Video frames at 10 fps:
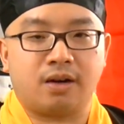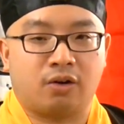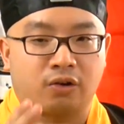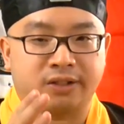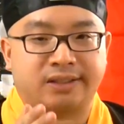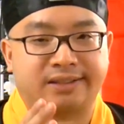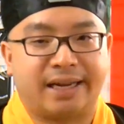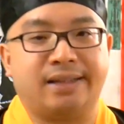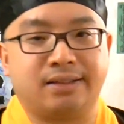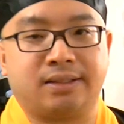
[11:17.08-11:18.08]
or
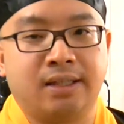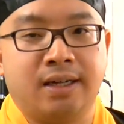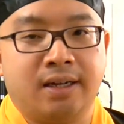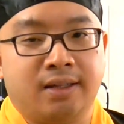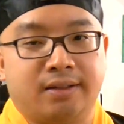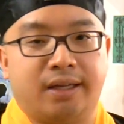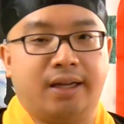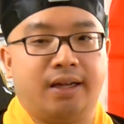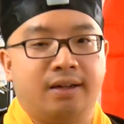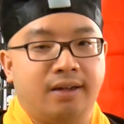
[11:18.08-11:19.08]
sense
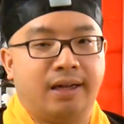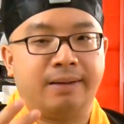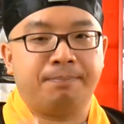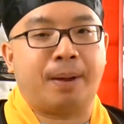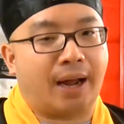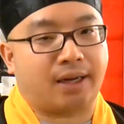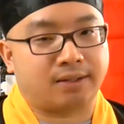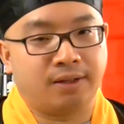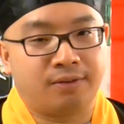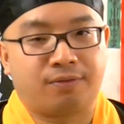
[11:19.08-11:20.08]
the
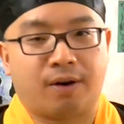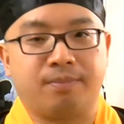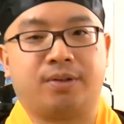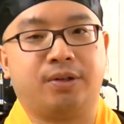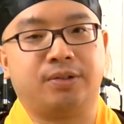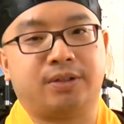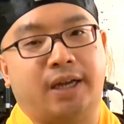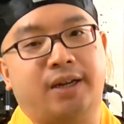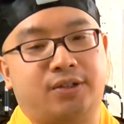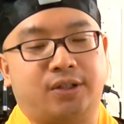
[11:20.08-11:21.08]
impact from those
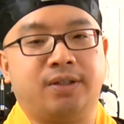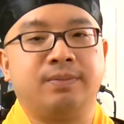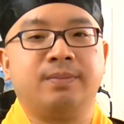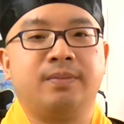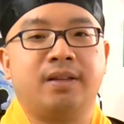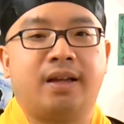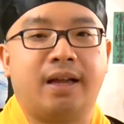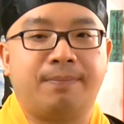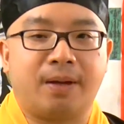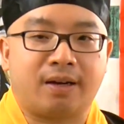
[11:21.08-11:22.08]
energy.
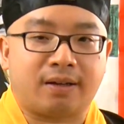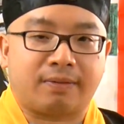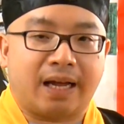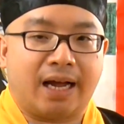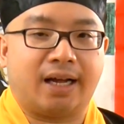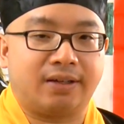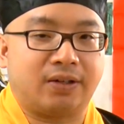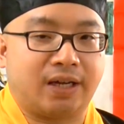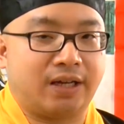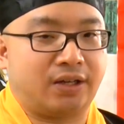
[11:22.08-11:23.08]
And because of that,
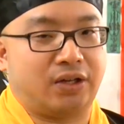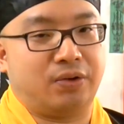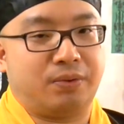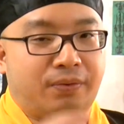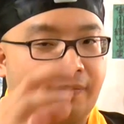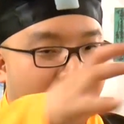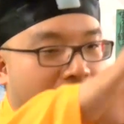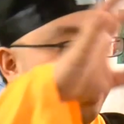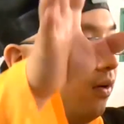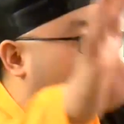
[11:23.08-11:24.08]
okay, you
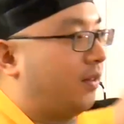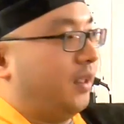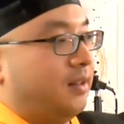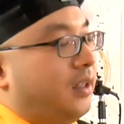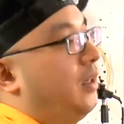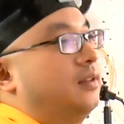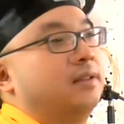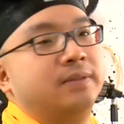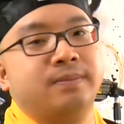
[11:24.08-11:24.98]
feel all these things.